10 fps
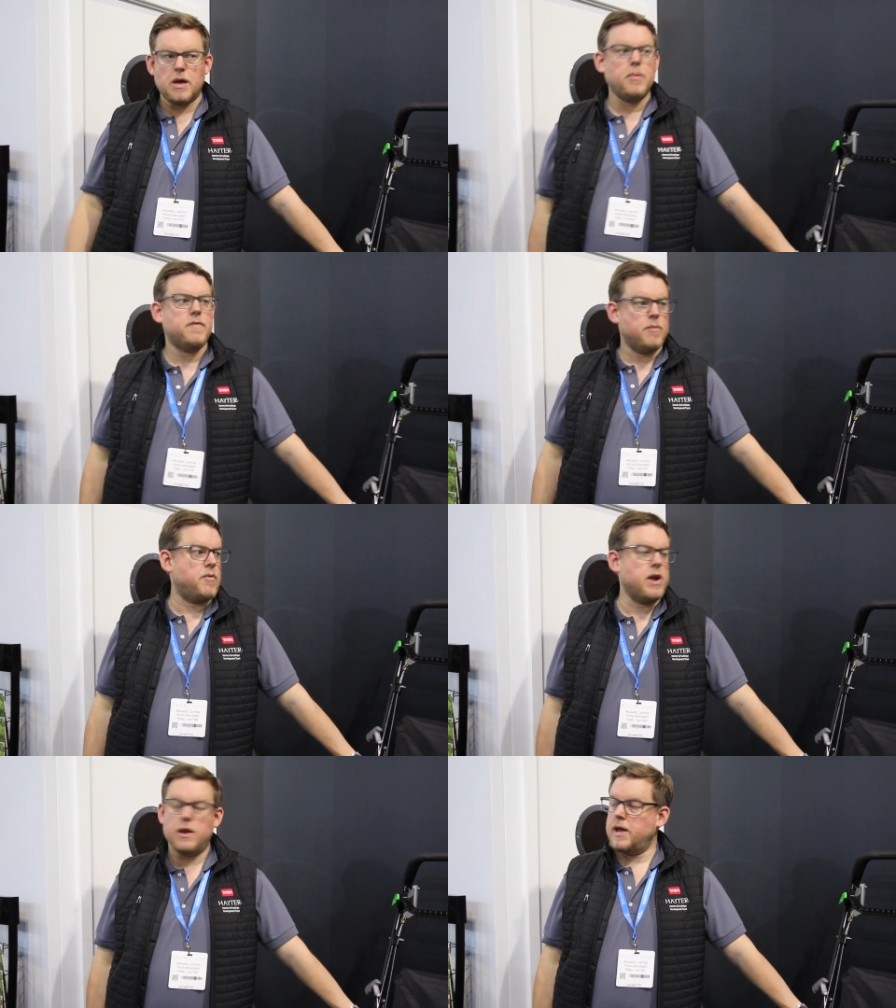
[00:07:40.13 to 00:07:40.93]
Some of them,
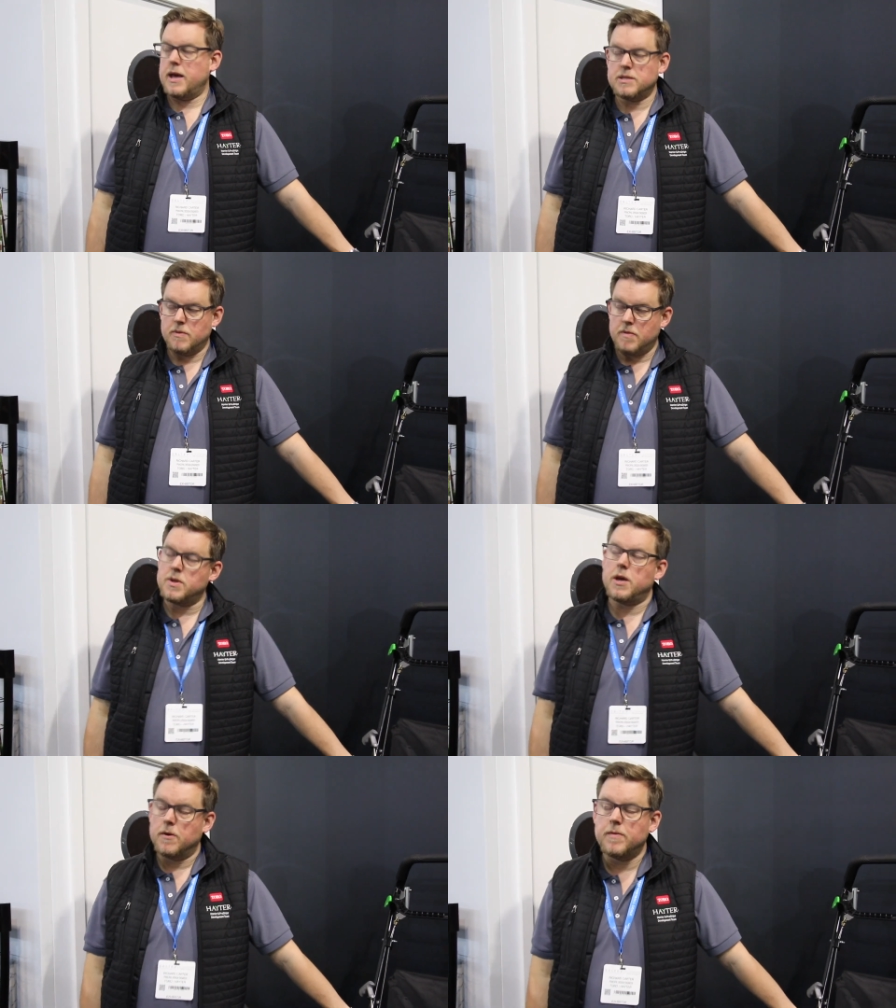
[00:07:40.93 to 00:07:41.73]
some of
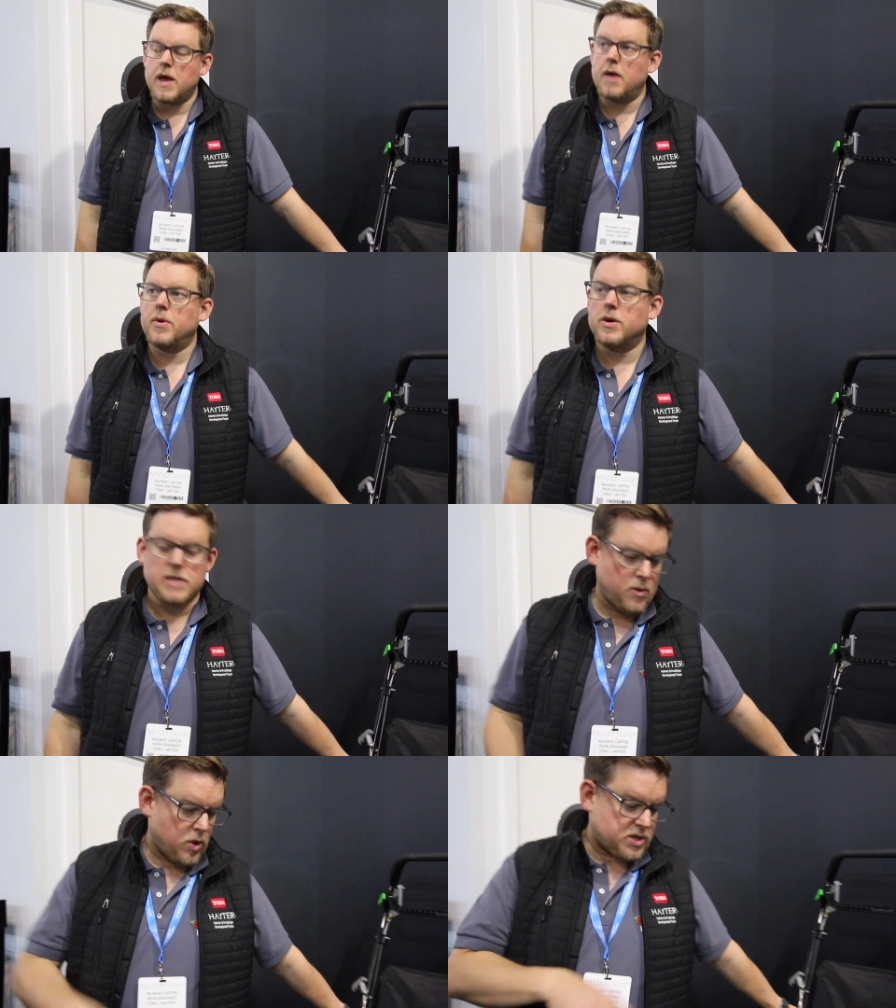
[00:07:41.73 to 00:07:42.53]
them do. Because
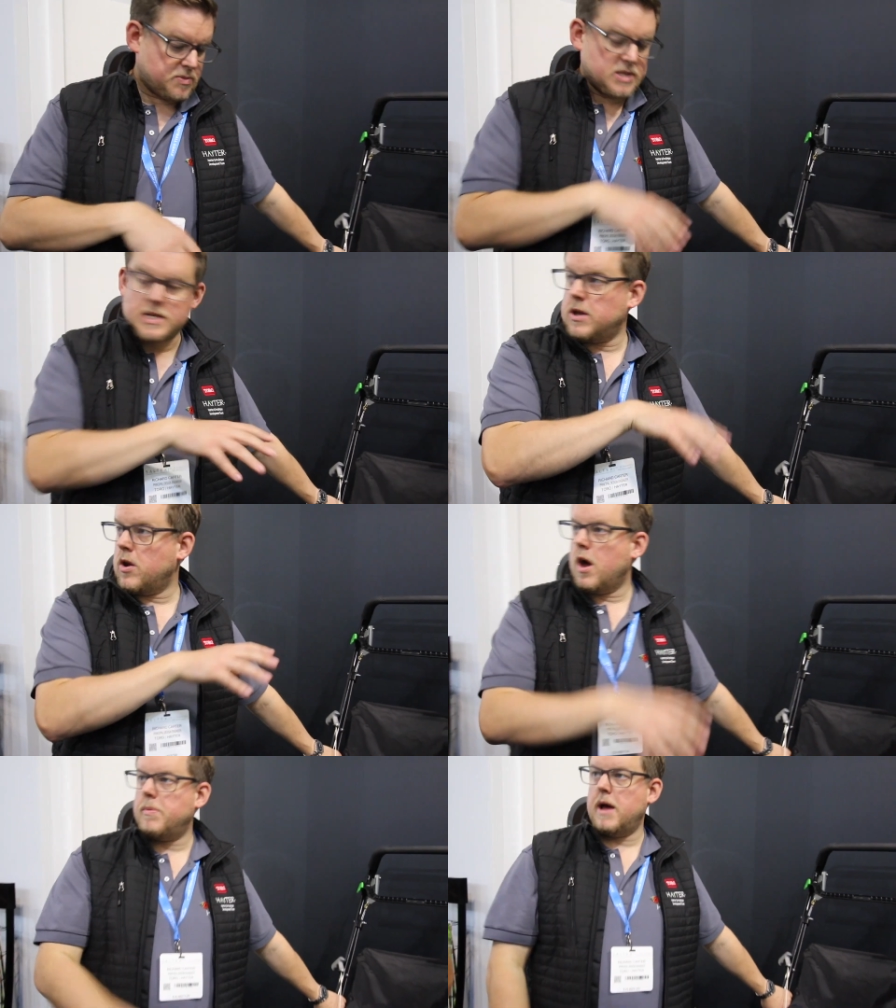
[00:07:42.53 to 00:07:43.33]
they want to be seen
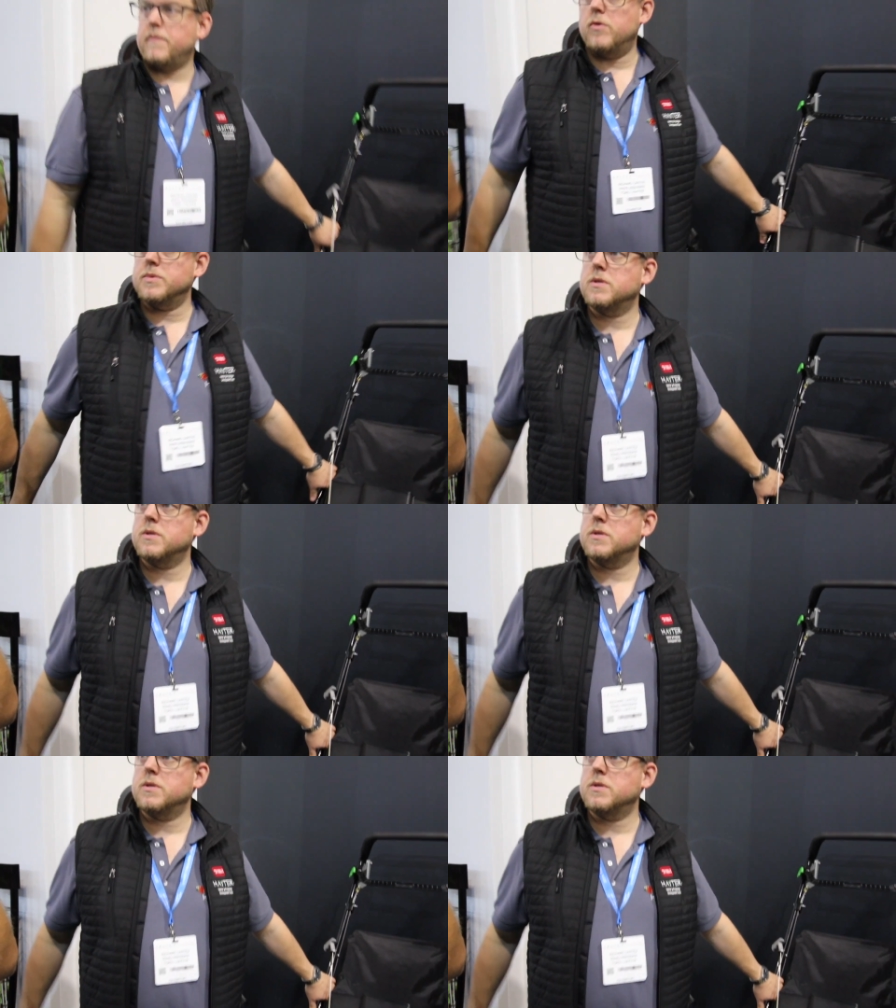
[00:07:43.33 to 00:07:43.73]
on our platforms.